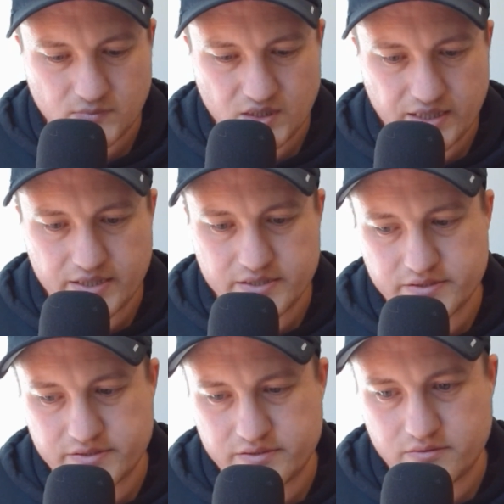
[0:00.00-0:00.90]

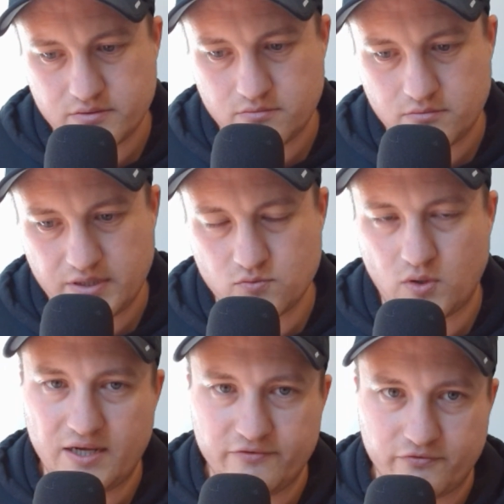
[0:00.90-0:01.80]
his
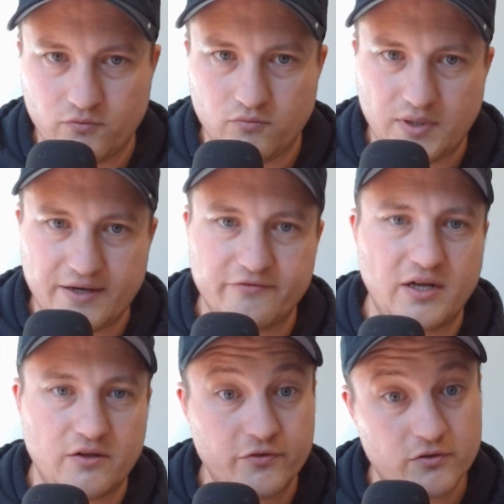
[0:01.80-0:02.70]
wife had
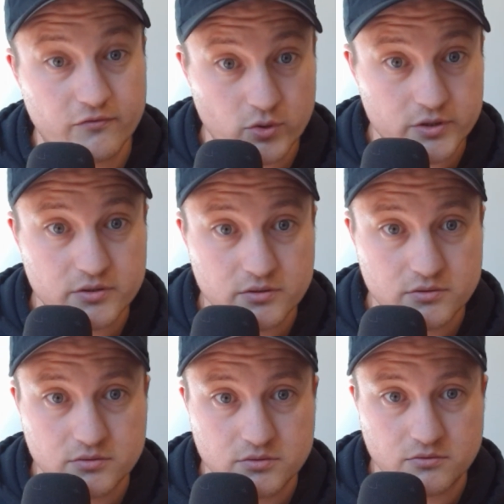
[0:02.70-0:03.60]
filed for divorce,
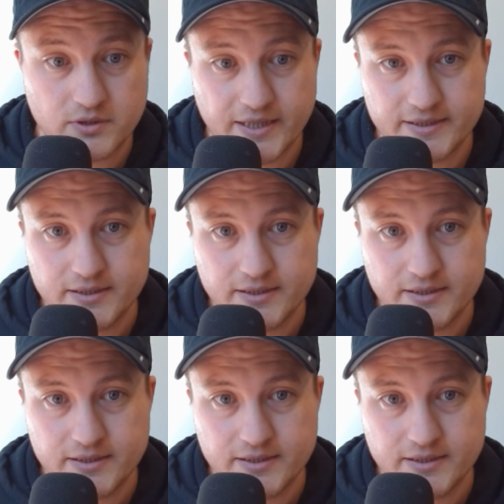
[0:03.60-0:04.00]
right?